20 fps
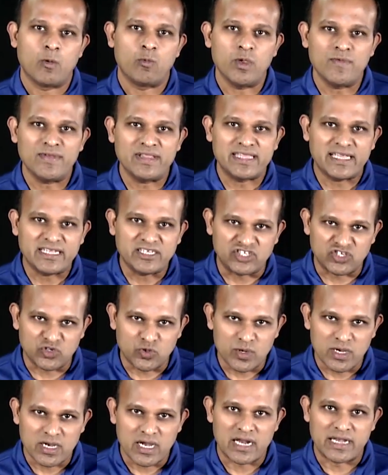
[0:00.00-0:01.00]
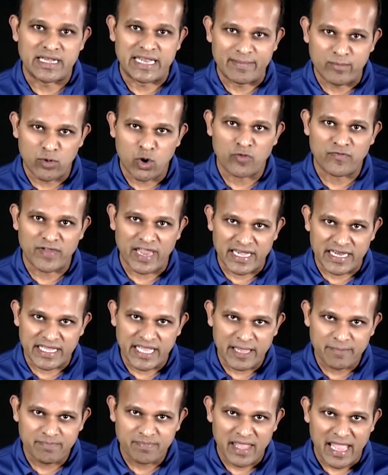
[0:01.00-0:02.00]
We will then do a demo of
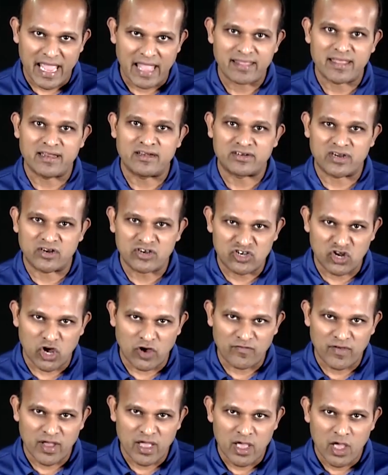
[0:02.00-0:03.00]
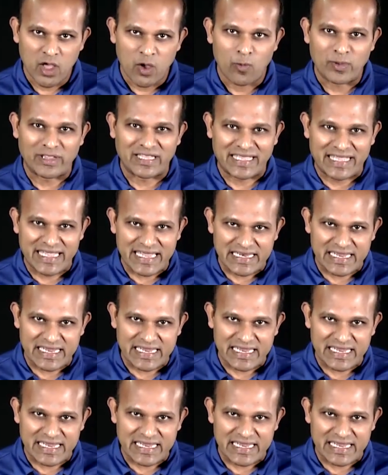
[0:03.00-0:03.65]
ETA and then round it off with the key